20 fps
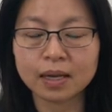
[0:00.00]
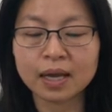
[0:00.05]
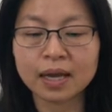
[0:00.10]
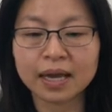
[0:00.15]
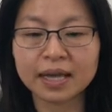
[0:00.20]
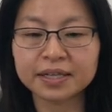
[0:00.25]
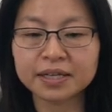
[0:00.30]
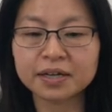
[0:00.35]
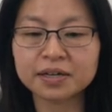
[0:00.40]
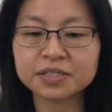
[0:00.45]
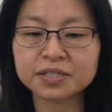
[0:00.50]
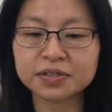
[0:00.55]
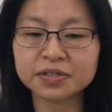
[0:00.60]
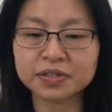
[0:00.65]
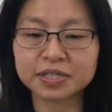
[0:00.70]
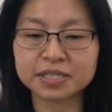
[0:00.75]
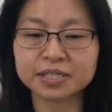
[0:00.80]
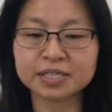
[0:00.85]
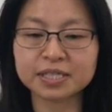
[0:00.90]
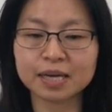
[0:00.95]
And here's an
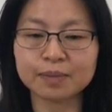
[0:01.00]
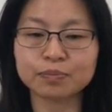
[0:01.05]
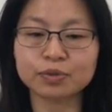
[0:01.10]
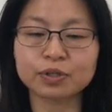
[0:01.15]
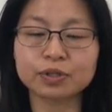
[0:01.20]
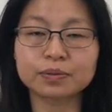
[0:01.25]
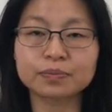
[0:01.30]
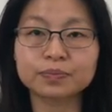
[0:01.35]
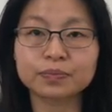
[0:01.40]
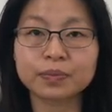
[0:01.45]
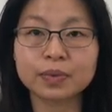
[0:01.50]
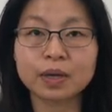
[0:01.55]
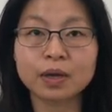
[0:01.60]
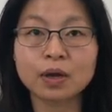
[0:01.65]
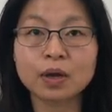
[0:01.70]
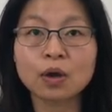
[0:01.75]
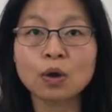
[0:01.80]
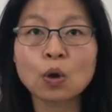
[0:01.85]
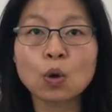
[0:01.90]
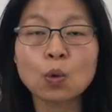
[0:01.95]
example.
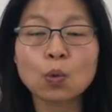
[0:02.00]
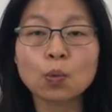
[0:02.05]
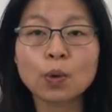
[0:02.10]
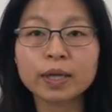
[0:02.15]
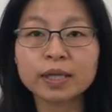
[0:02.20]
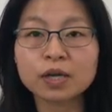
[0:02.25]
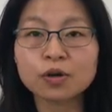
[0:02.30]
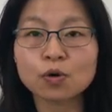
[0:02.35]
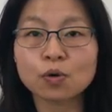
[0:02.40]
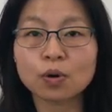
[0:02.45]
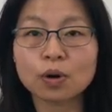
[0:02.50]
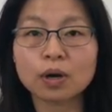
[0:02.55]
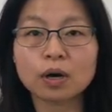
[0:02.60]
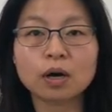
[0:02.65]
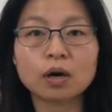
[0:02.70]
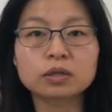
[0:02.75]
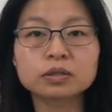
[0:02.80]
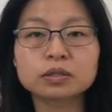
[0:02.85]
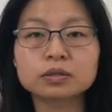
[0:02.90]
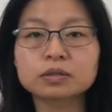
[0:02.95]
When I
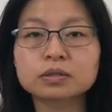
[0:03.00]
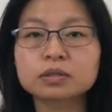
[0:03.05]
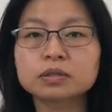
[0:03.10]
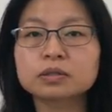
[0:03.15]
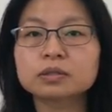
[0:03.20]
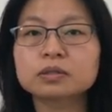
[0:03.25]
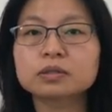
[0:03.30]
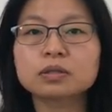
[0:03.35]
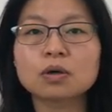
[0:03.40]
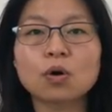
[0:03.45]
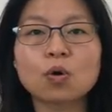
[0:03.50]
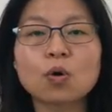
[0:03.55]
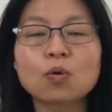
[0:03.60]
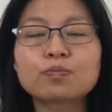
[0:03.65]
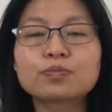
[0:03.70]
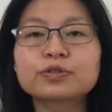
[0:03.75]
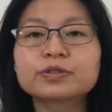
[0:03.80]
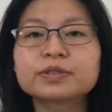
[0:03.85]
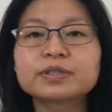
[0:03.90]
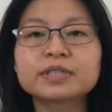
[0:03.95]
just
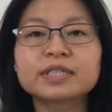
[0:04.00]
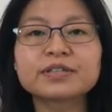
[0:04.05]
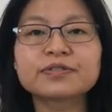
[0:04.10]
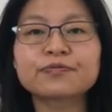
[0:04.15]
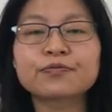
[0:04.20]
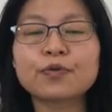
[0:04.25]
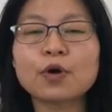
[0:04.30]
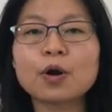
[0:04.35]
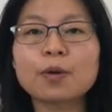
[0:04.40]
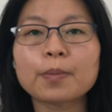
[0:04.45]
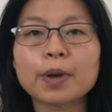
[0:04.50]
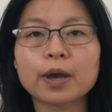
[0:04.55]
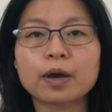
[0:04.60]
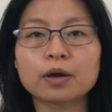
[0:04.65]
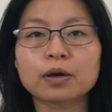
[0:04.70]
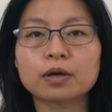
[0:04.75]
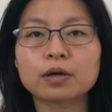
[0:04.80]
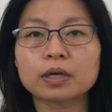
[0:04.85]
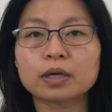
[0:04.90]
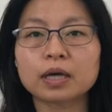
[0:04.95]
open the
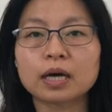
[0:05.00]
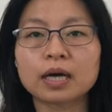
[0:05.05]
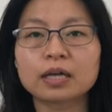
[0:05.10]
firmware,